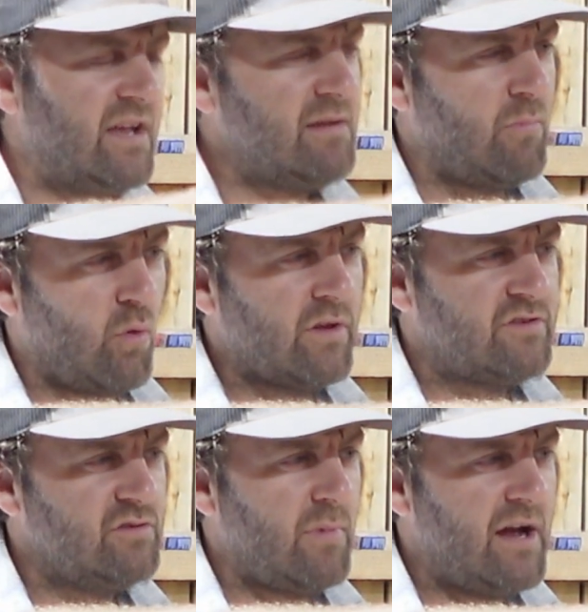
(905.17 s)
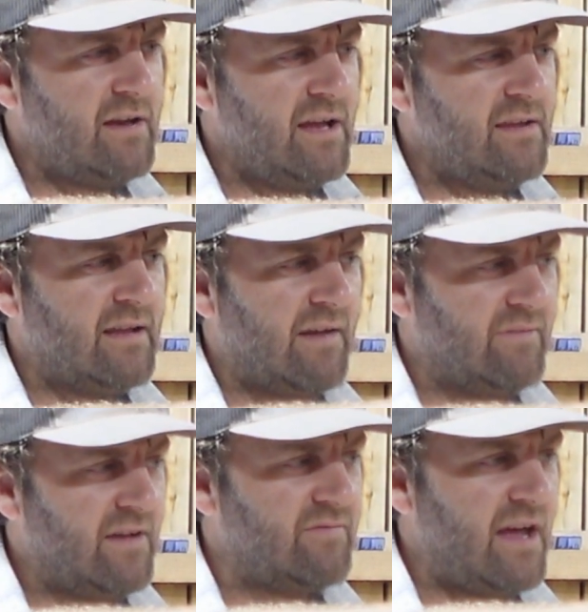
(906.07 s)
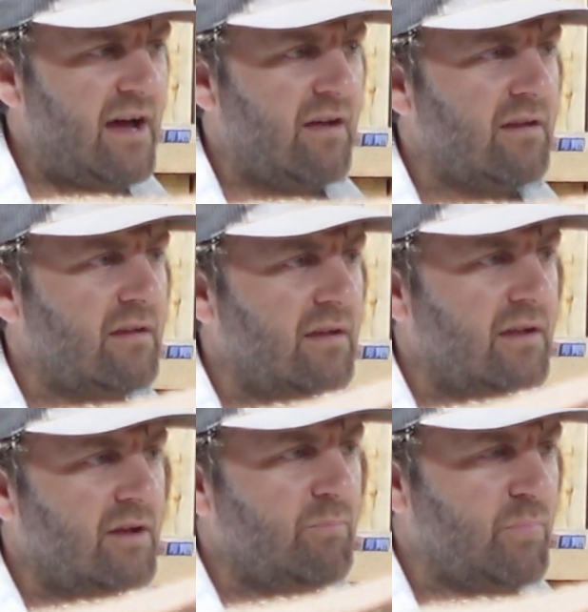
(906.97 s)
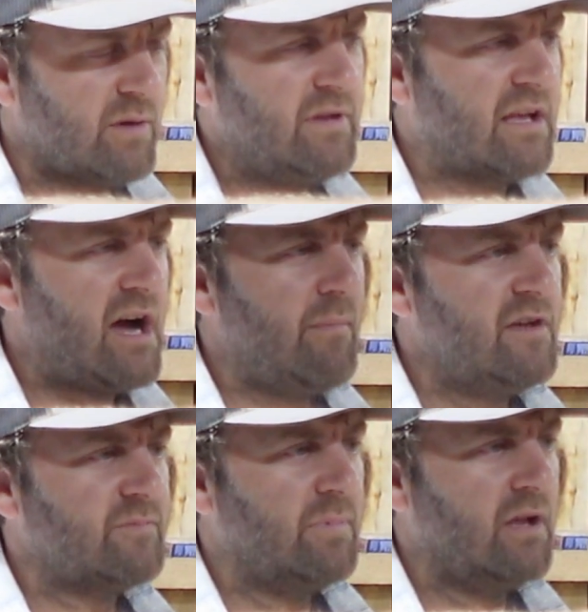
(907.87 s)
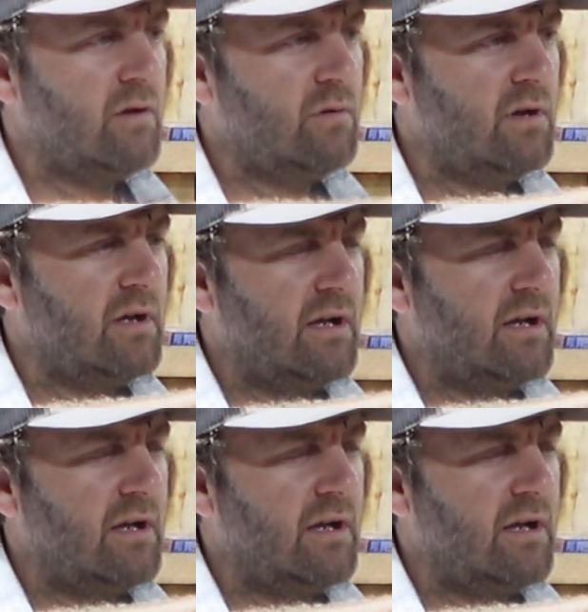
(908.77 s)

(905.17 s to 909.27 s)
any more that you might need that I've left out, put them in the comments below.